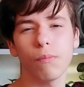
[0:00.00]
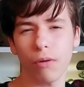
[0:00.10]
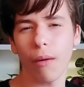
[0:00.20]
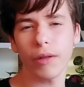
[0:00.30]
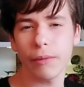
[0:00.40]

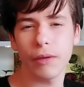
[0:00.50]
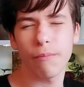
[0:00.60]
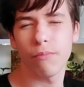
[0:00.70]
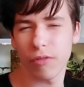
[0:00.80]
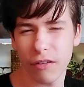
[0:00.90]
probably
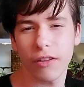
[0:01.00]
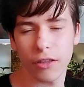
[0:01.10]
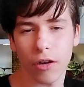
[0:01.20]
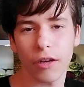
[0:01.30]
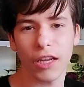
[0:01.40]
be briefly
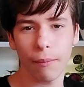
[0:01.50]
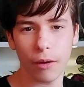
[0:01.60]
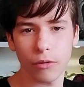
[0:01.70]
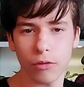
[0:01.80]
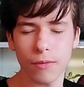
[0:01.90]
talking
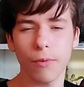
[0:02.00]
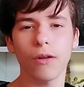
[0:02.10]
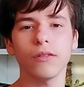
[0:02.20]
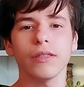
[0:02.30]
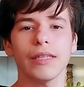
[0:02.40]
about those
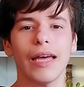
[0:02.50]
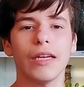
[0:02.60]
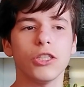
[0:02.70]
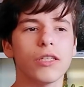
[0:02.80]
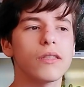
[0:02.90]
balls
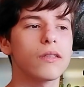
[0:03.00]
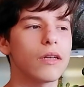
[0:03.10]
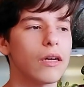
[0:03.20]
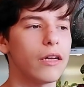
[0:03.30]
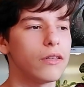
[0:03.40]
and just
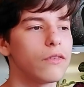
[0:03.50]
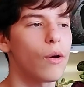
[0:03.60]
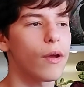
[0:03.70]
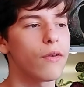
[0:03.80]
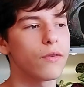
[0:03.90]
kind of
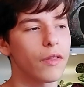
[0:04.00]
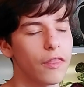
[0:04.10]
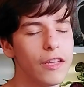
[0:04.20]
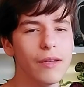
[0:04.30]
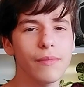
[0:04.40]
going through the
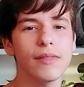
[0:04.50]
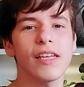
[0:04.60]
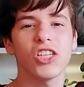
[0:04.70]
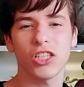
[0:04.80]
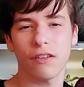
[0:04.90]
themes
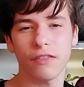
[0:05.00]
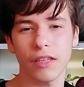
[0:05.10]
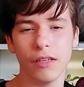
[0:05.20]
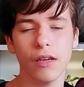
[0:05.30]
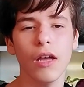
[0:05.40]
and
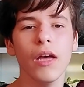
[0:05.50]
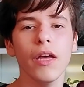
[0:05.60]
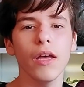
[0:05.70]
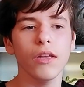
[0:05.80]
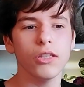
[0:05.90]
shifting.
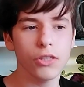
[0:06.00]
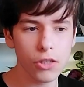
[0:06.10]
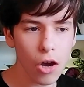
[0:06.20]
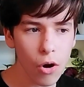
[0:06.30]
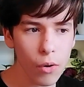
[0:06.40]

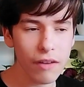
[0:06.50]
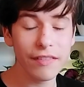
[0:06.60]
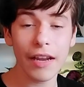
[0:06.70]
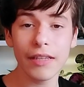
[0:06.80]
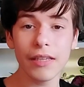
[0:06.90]
So
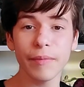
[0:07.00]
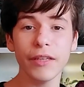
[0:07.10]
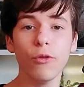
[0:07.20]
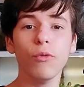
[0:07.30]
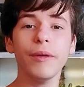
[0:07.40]
if that is
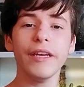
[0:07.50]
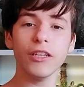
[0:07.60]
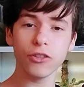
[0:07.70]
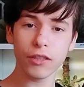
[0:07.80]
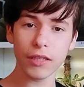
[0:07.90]
something you would be
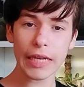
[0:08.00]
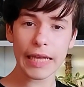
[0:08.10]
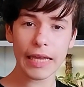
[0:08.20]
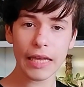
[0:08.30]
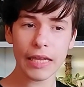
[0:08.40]

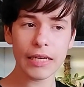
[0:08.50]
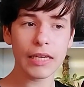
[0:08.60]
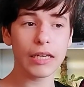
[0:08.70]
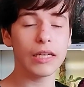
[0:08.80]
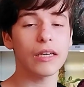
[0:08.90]
interested
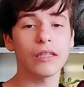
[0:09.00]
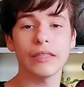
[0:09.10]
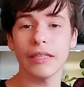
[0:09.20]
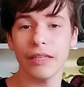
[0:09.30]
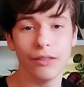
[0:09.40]
in,
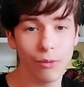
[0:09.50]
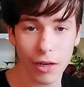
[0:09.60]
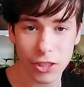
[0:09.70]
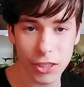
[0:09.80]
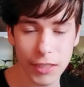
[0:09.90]
continue
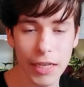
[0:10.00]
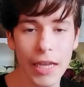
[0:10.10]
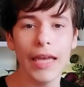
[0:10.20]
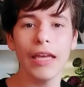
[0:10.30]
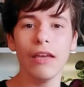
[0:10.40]
watching.
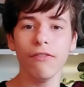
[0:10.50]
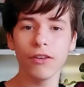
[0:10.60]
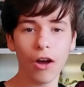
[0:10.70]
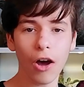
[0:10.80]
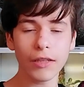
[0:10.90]
If
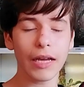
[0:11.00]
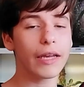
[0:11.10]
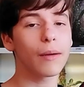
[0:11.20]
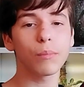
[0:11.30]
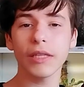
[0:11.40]
not,
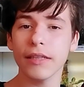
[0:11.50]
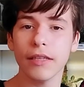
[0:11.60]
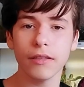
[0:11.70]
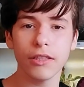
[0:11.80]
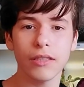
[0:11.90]
I
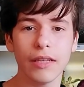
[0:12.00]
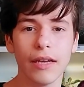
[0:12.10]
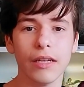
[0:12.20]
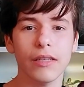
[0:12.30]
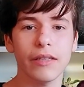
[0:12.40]
completely
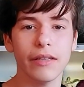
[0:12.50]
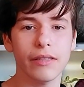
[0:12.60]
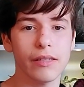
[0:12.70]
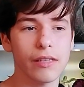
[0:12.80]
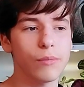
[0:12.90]
understand.
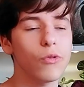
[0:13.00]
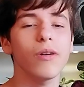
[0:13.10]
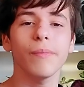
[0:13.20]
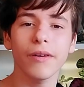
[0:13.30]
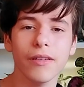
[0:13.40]
This is
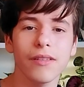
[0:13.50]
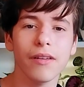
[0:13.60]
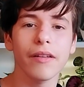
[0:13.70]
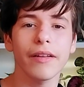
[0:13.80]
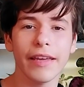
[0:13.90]
more
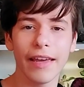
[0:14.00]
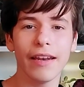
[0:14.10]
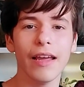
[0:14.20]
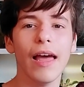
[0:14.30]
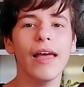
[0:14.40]
personal
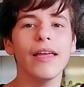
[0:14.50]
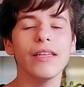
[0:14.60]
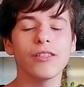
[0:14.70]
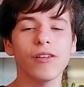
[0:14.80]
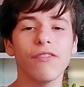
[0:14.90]
again. So